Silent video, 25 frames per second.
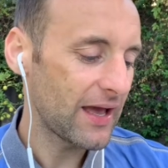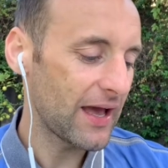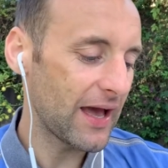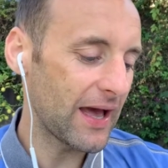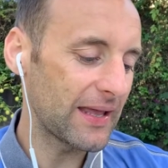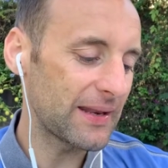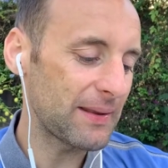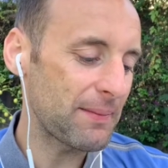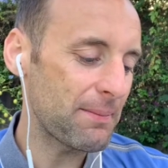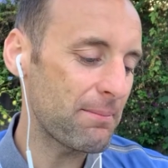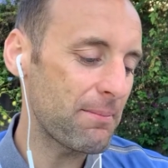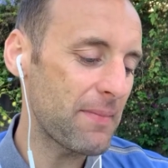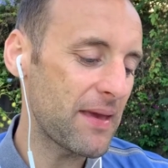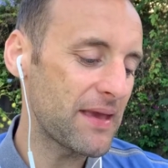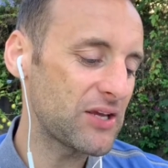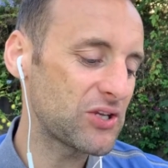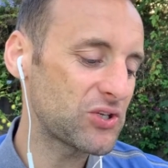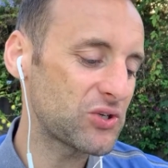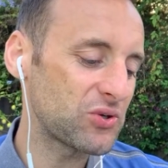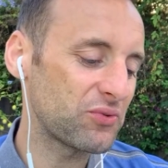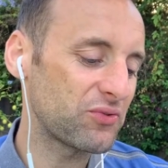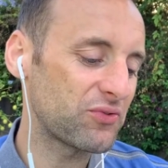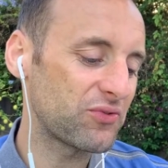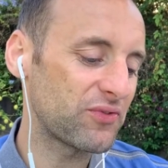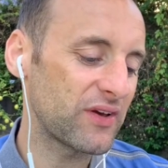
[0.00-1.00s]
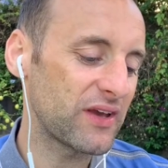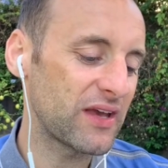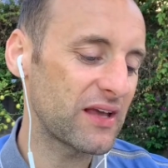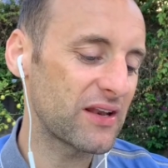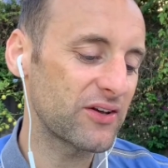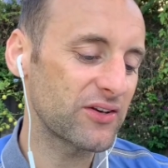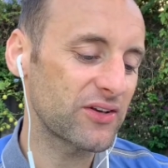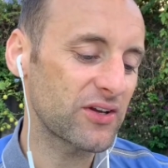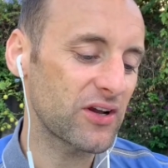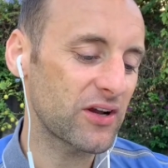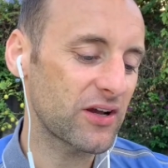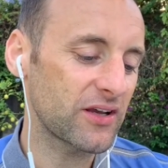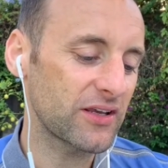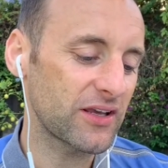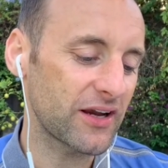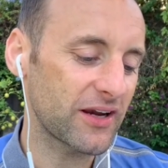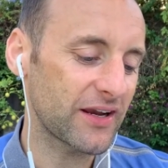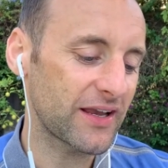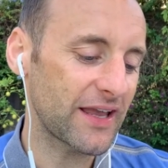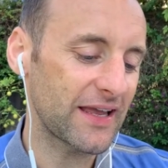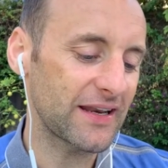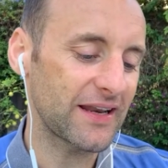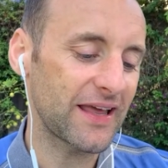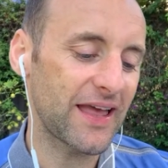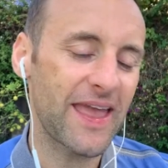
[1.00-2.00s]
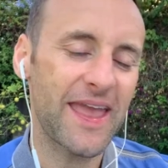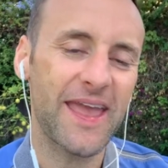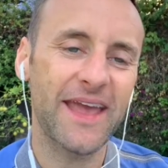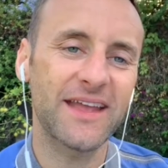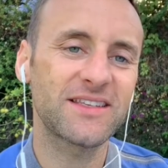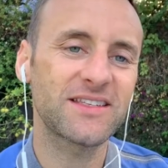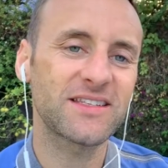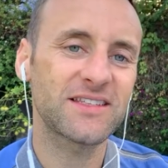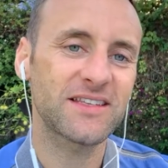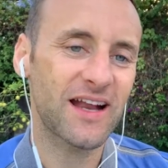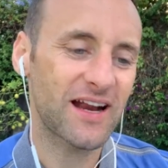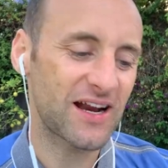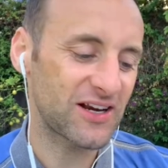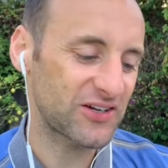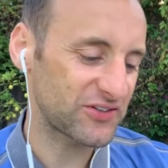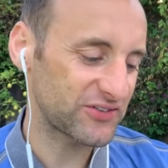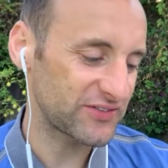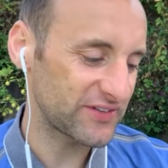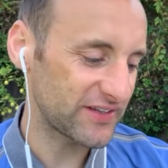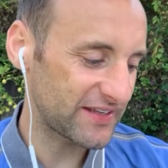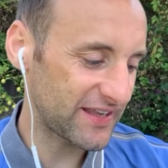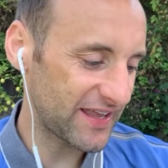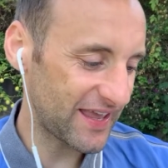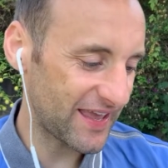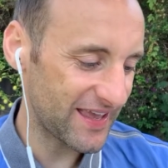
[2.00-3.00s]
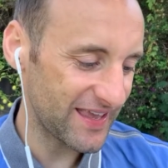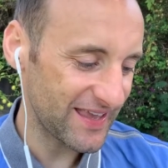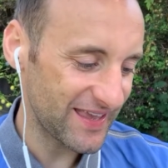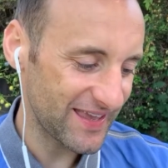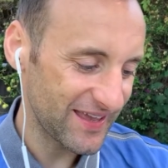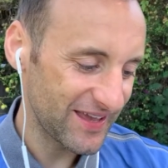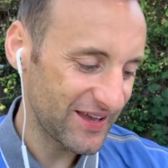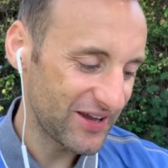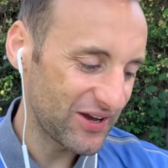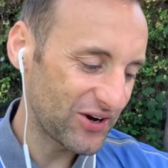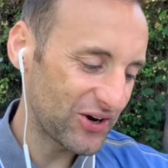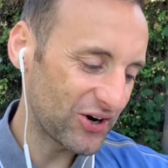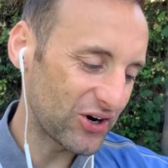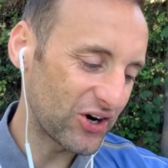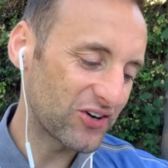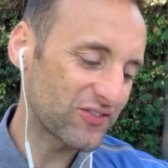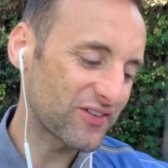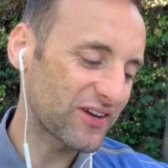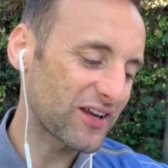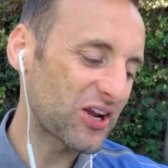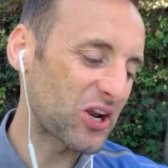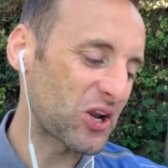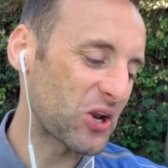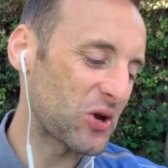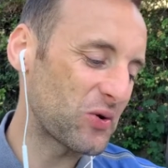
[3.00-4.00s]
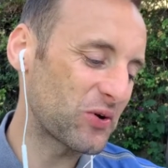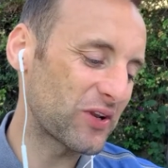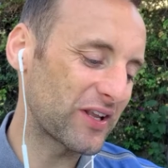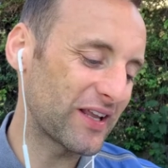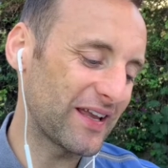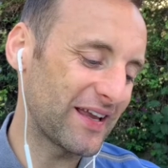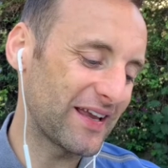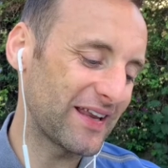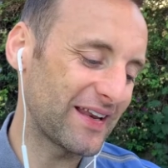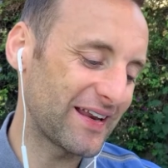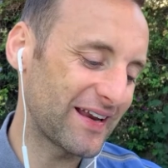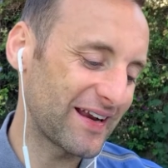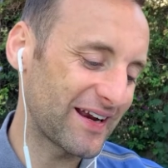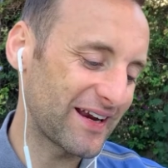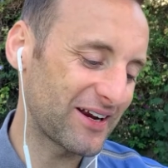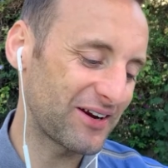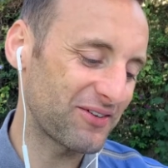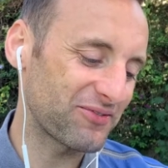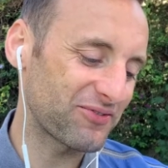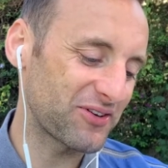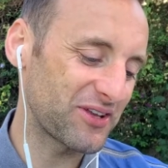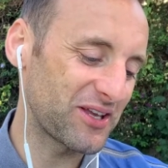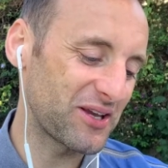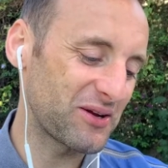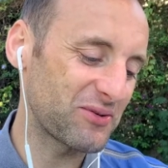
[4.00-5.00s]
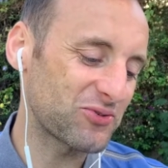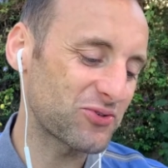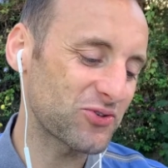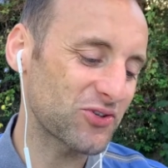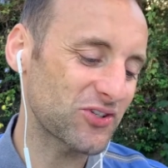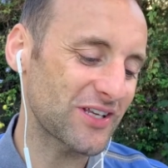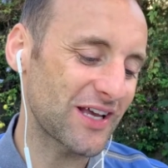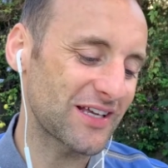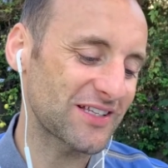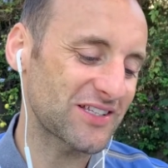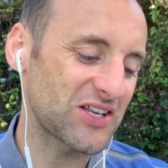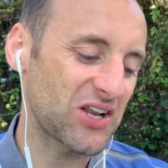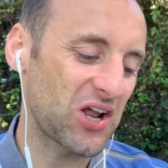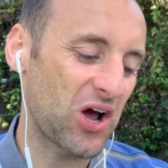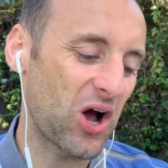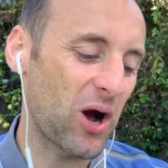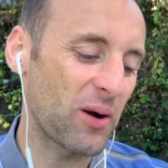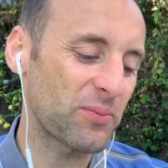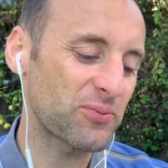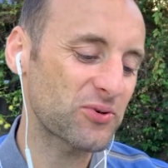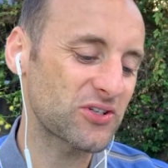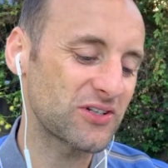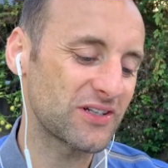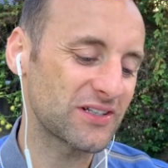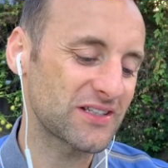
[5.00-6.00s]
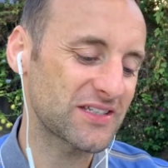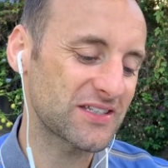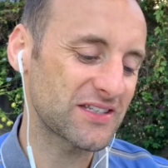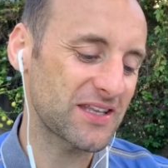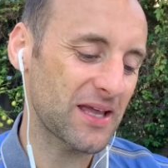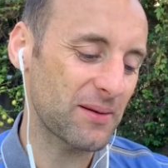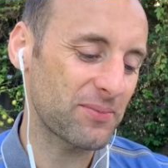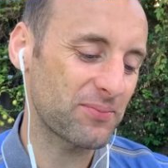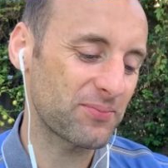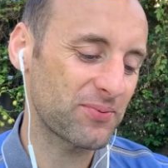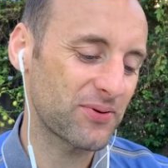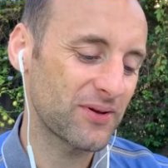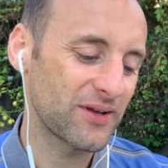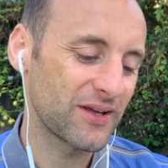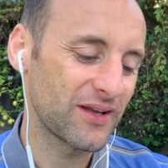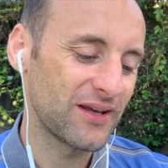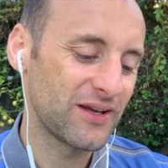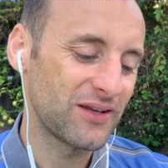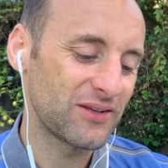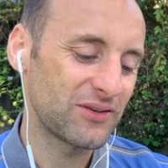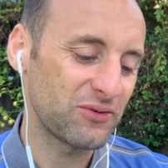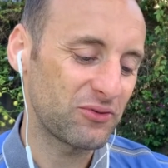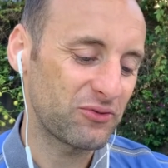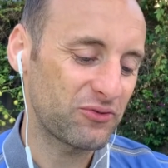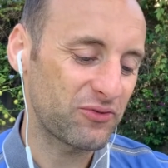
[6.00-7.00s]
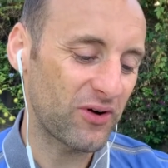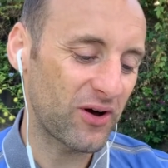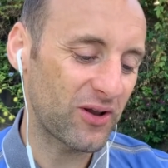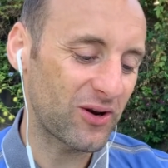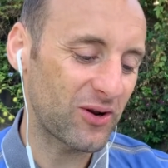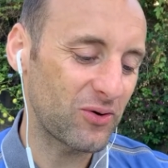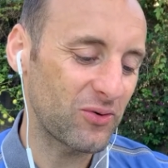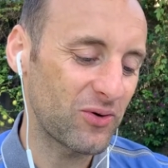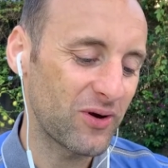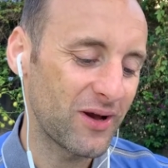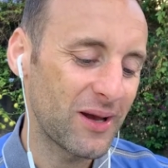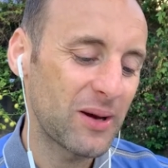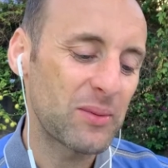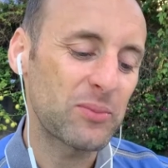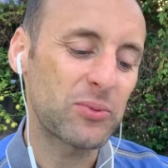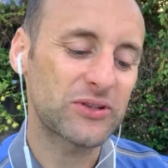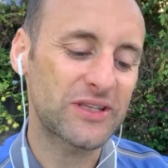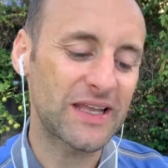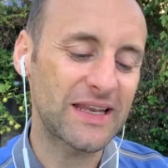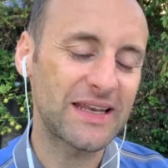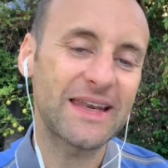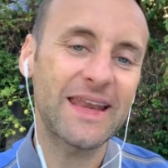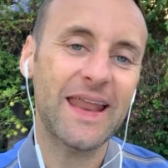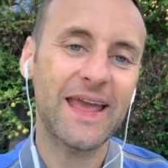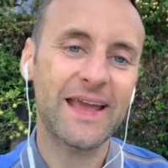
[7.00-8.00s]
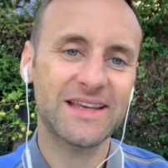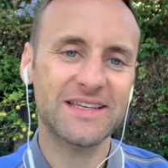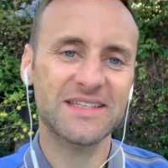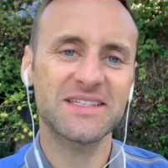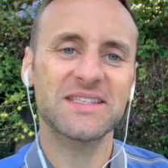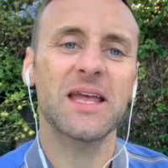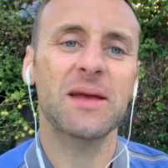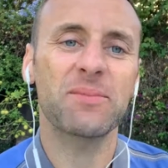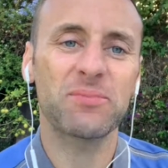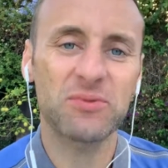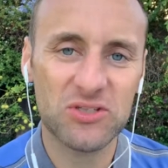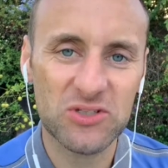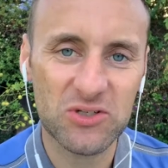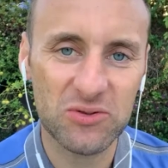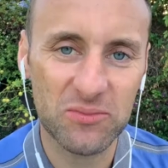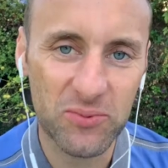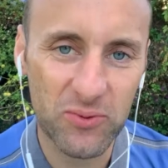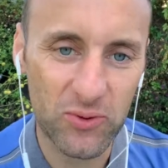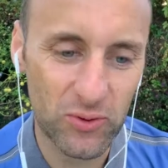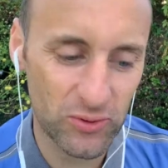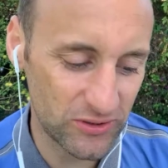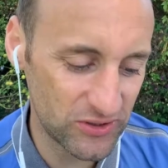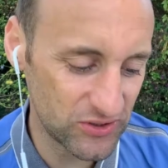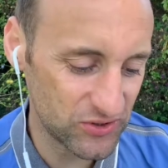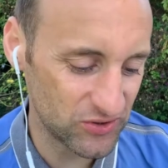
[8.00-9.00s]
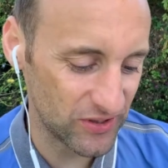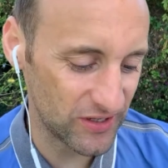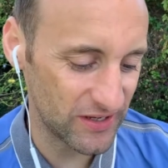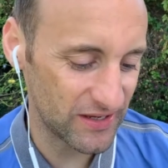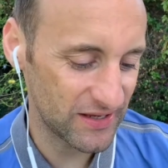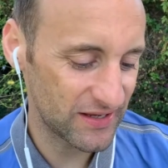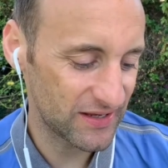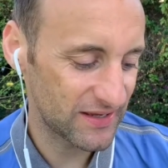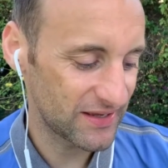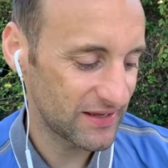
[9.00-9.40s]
and it makes you feel like you're getting a head start on the day. I've included it in here for you just as an optional step to follow, but the next step is compulsory.